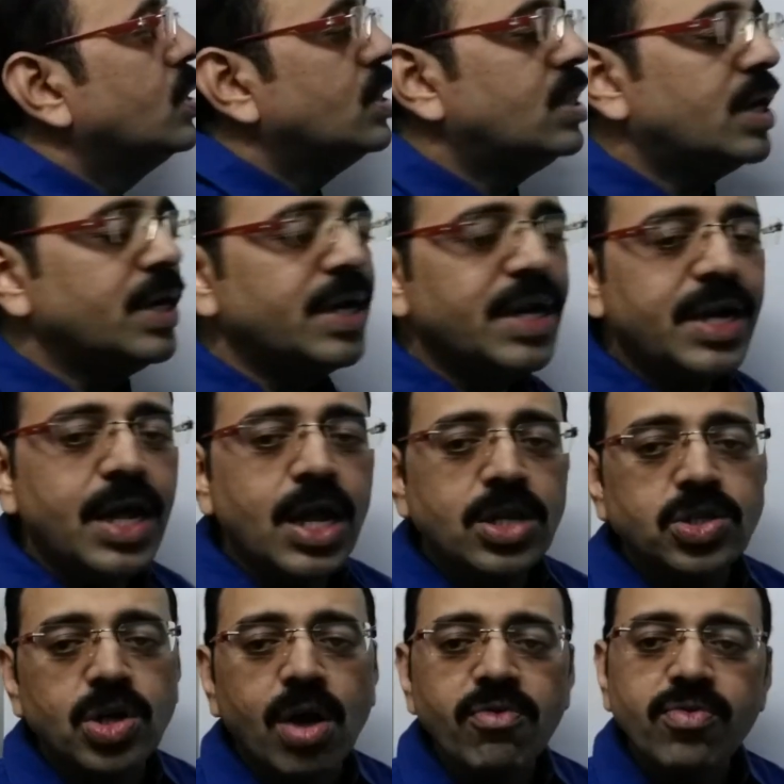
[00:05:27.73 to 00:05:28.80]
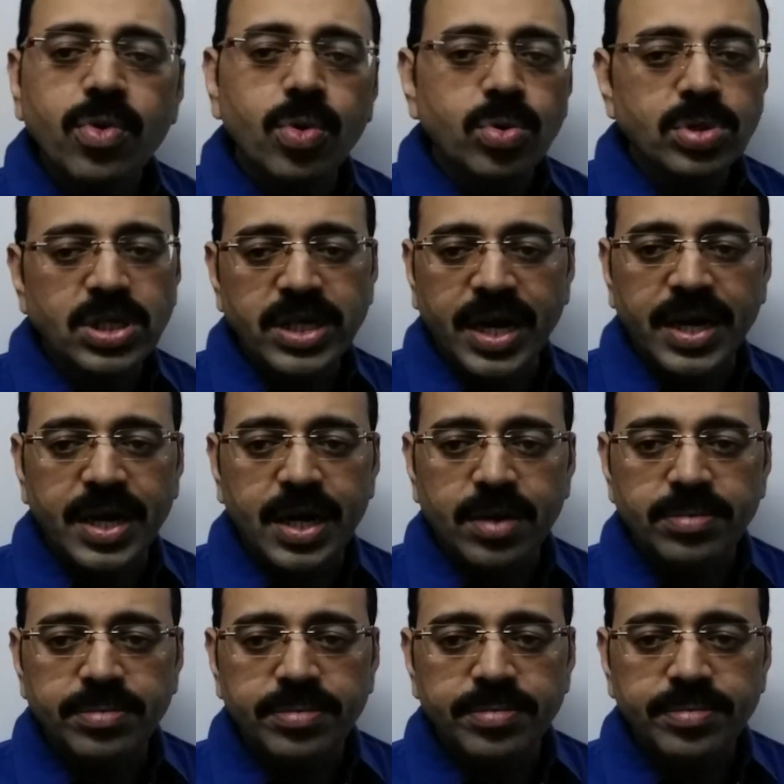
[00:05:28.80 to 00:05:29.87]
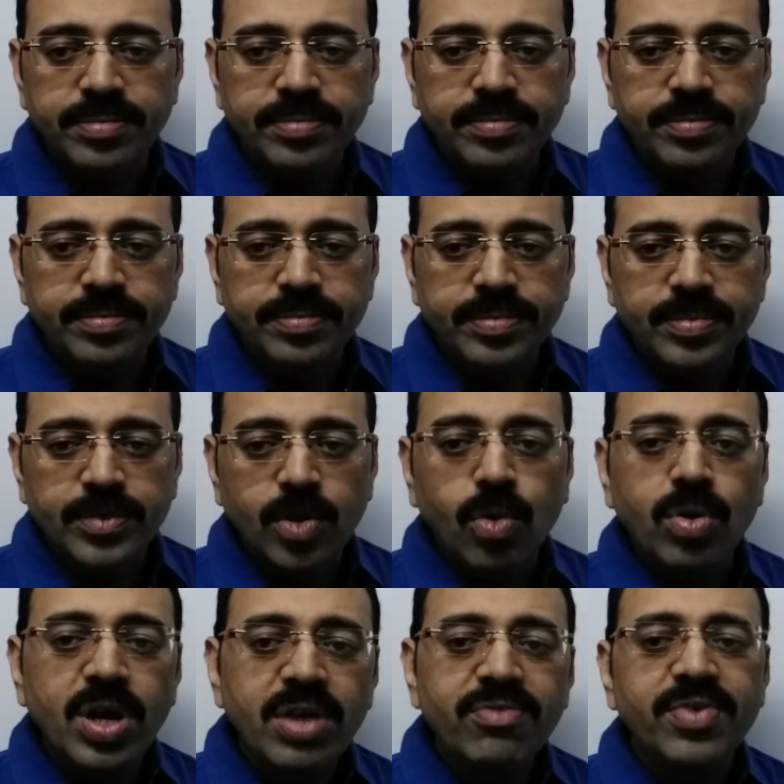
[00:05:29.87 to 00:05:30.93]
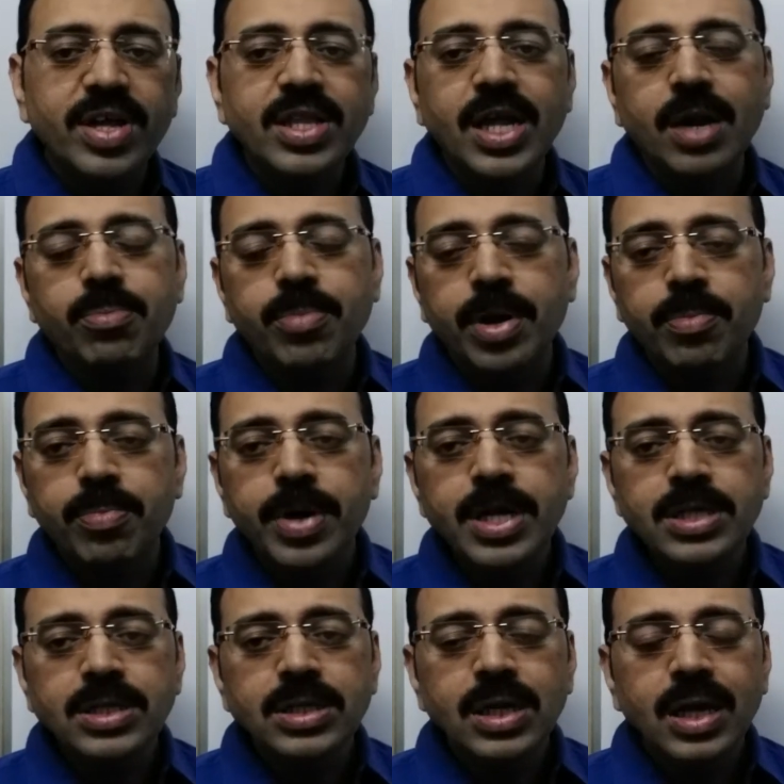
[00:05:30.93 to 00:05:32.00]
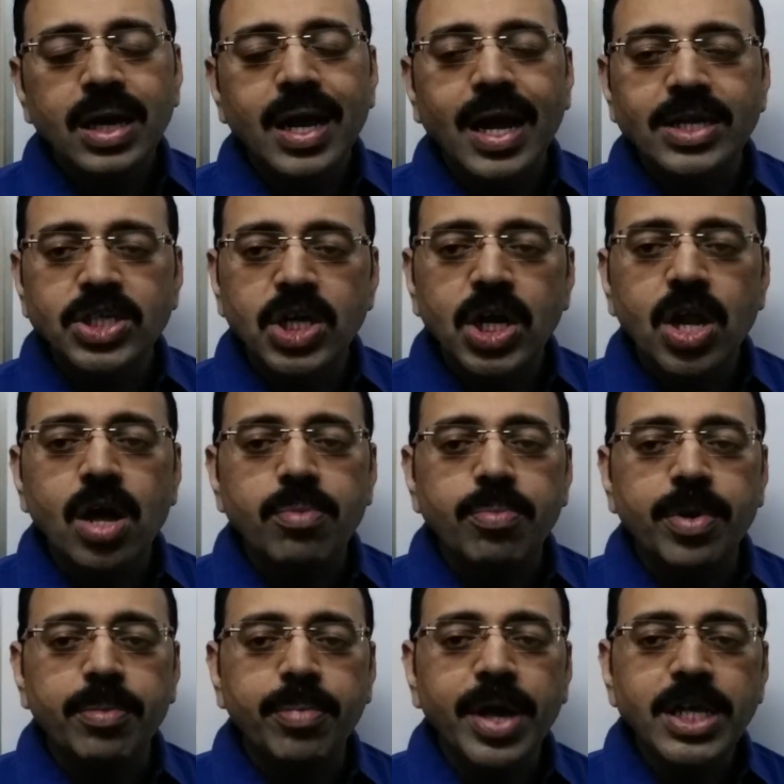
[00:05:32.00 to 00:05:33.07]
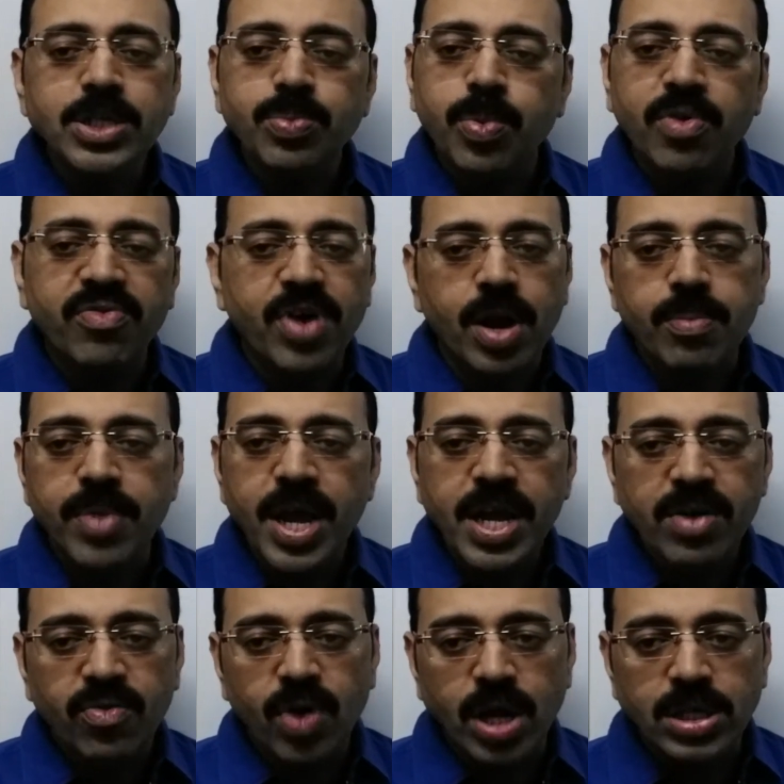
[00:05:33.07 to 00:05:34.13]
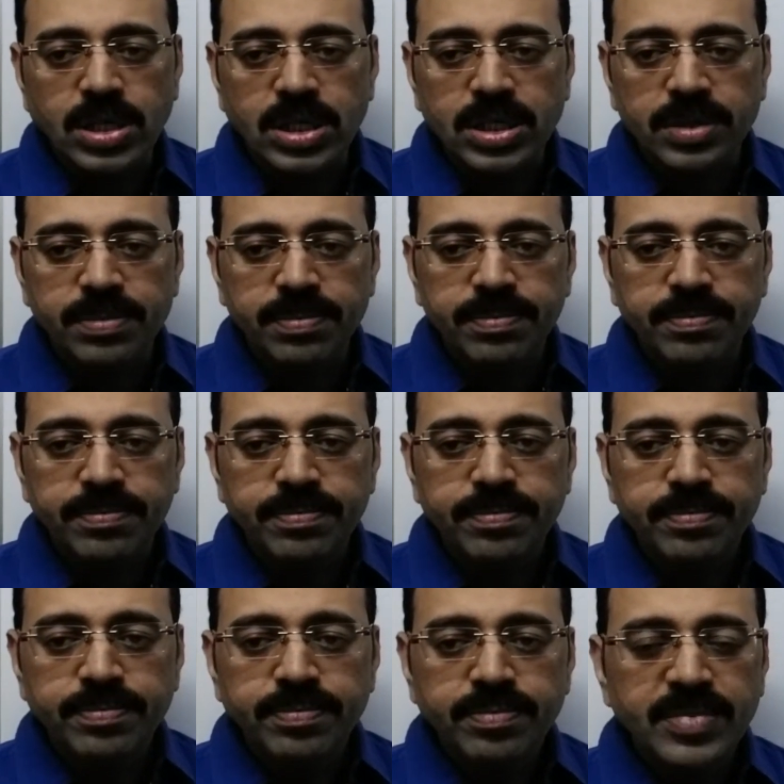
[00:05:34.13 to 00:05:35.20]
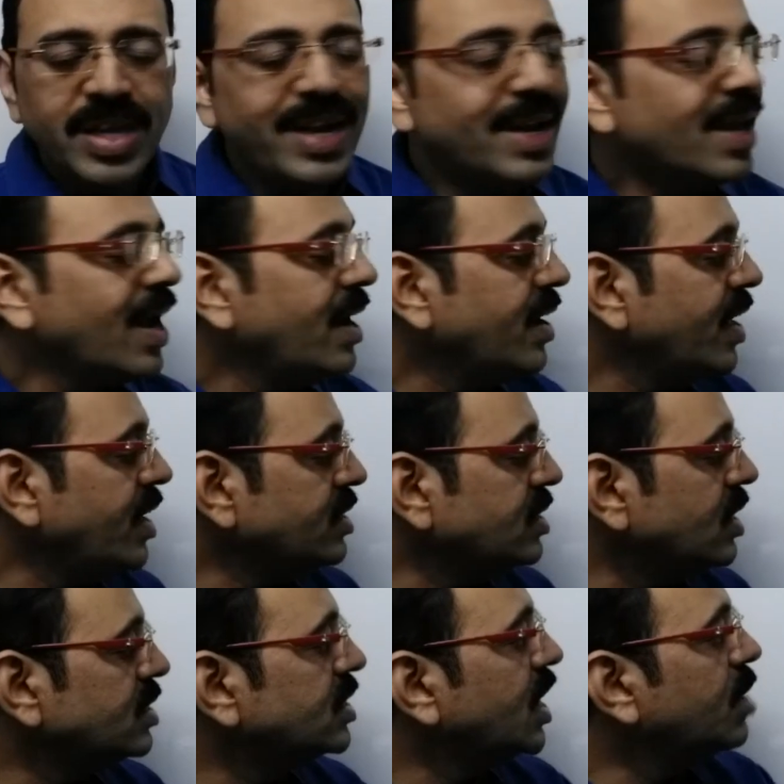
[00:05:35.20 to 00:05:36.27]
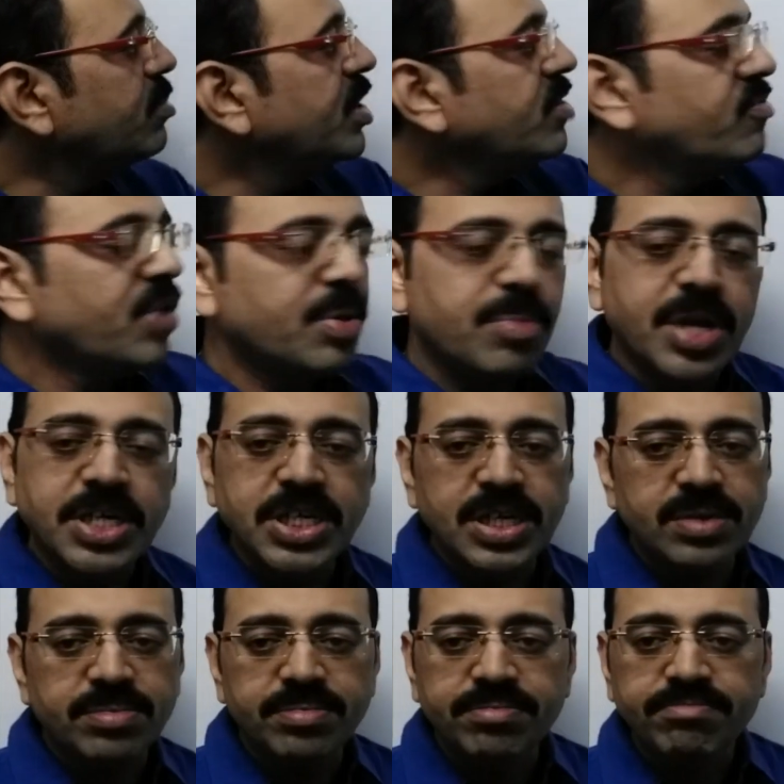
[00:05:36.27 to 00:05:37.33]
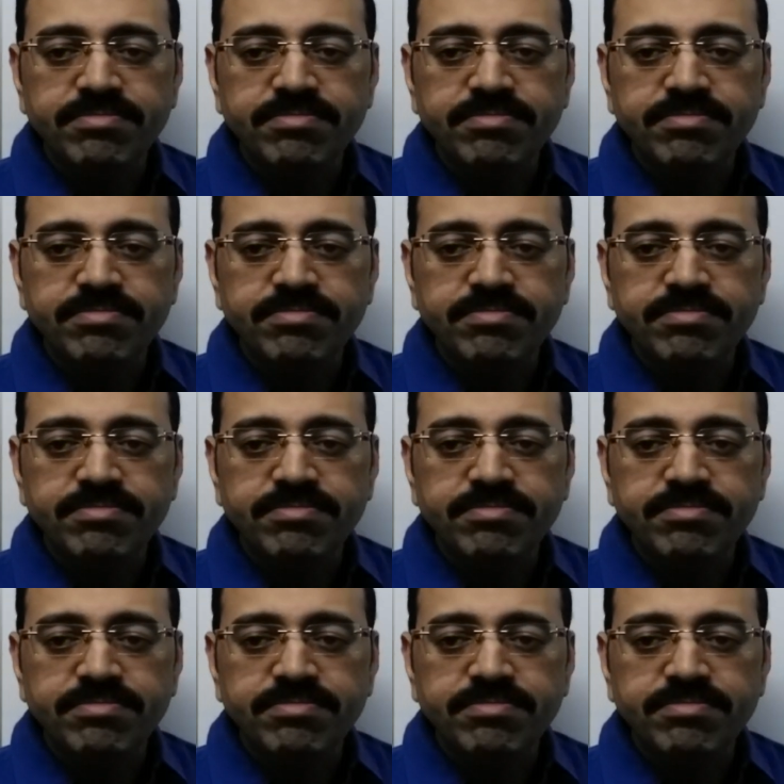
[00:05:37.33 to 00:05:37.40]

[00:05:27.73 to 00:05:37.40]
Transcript: the details of goods sent. Only for that purpose, consignor prepares pro forma invoice. It contains the same information.